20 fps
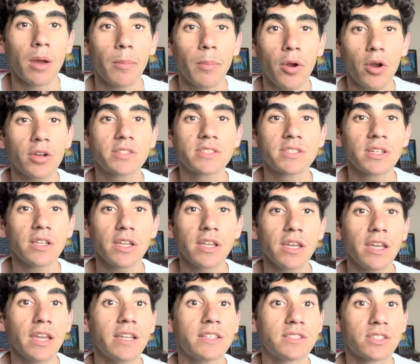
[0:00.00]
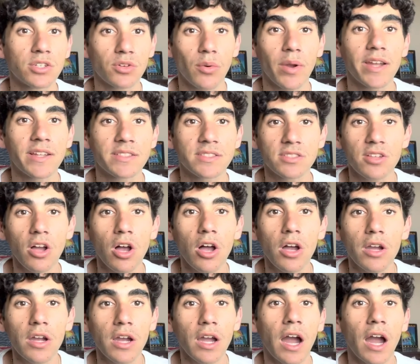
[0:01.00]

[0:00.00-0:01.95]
Personally, it's a great song.